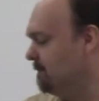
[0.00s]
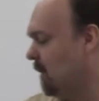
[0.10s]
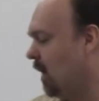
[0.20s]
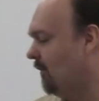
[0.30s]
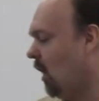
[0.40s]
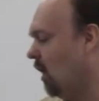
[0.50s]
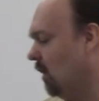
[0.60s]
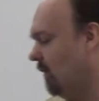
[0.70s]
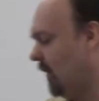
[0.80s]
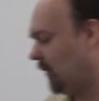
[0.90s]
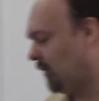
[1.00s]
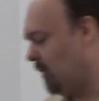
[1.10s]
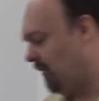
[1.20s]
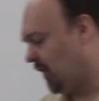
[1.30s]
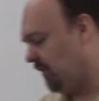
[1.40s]
of all of this, from
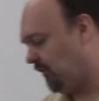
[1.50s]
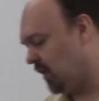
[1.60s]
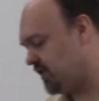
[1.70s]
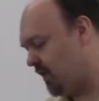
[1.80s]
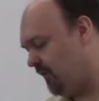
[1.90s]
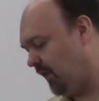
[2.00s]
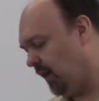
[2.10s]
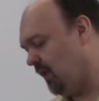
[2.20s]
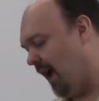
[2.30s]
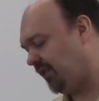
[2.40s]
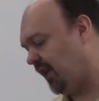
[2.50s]
the very first to the very last.